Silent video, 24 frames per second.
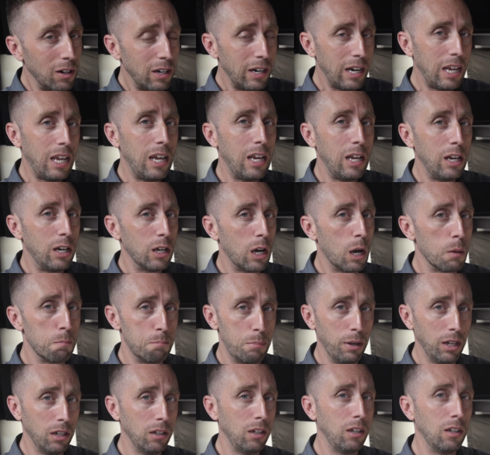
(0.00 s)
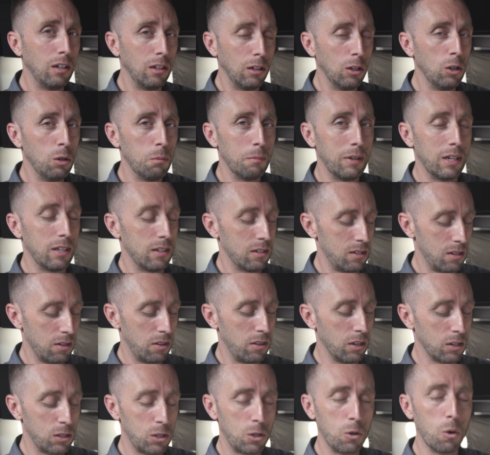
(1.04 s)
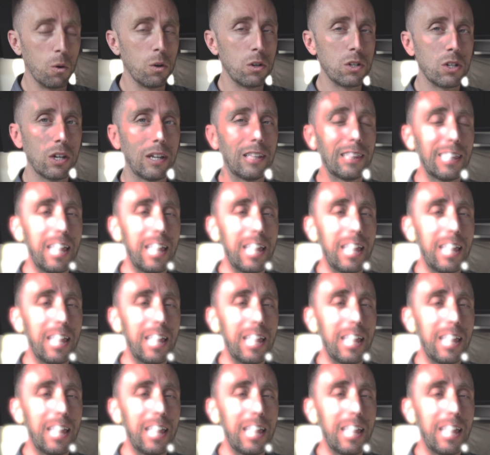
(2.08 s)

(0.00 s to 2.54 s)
need a billion lumens, the scorching